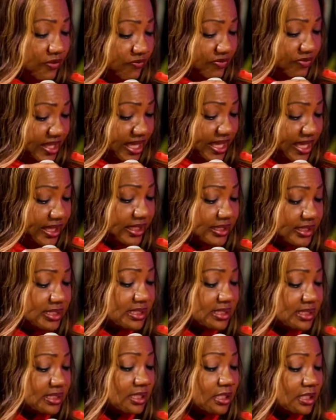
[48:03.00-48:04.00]
give
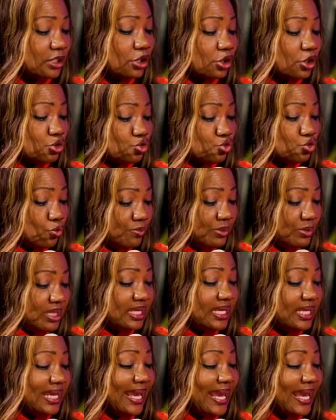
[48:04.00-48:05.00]
ears to
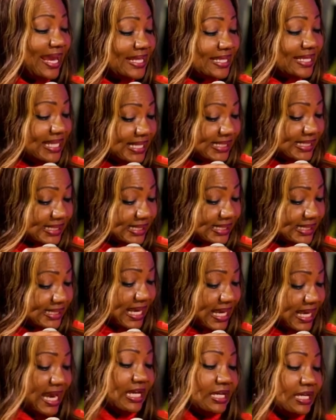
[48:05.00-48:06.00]
me any
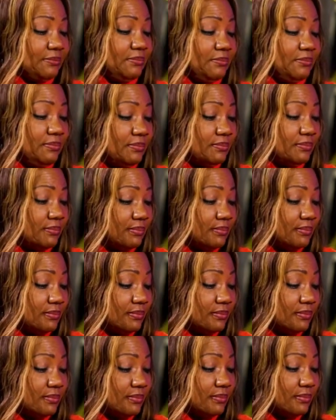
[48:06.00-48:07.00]
time
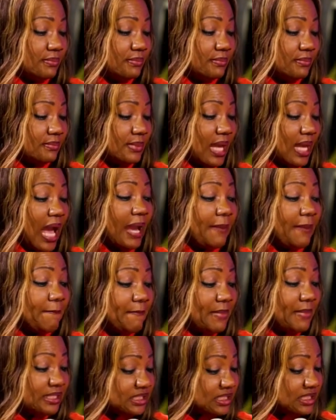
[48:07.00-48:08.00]
I
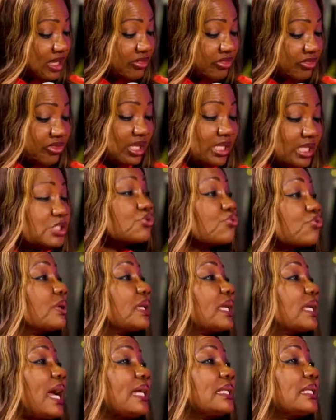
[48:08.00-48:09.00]
mention things
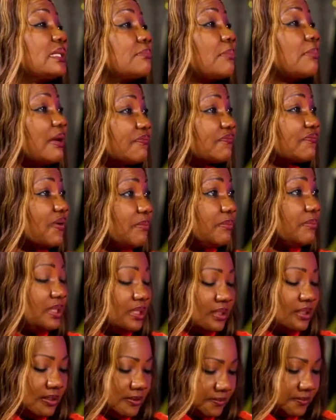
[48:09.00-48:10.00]
regarding my
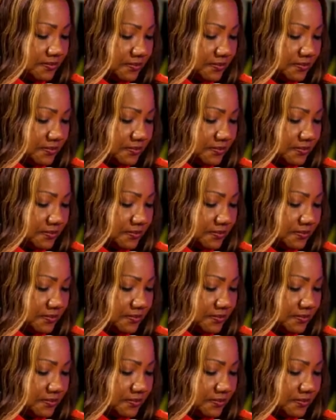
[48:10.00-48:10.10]
family.